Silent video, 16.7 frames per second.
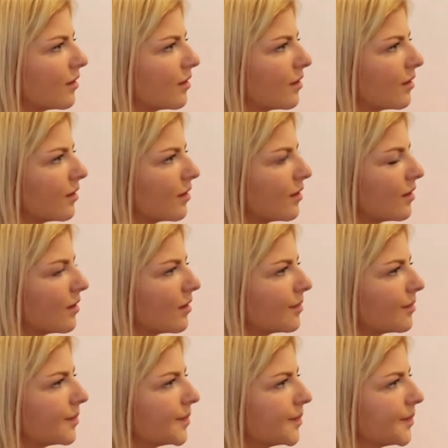
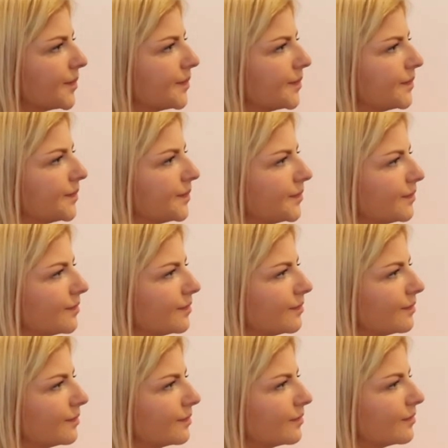
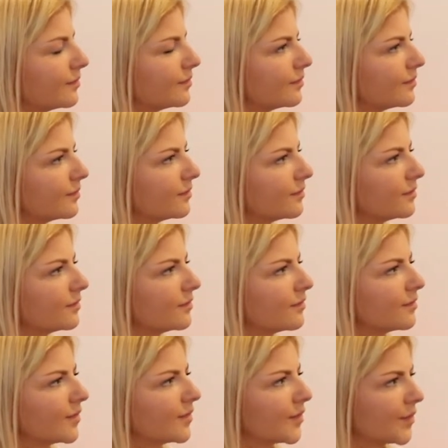
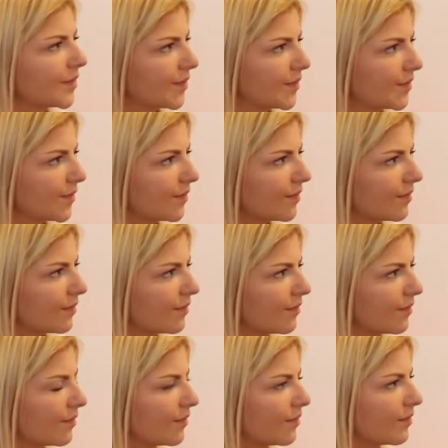
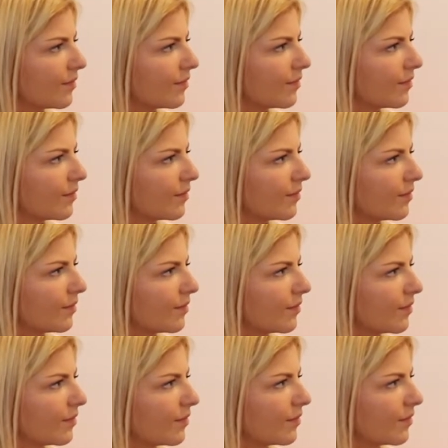This person isn't speaking.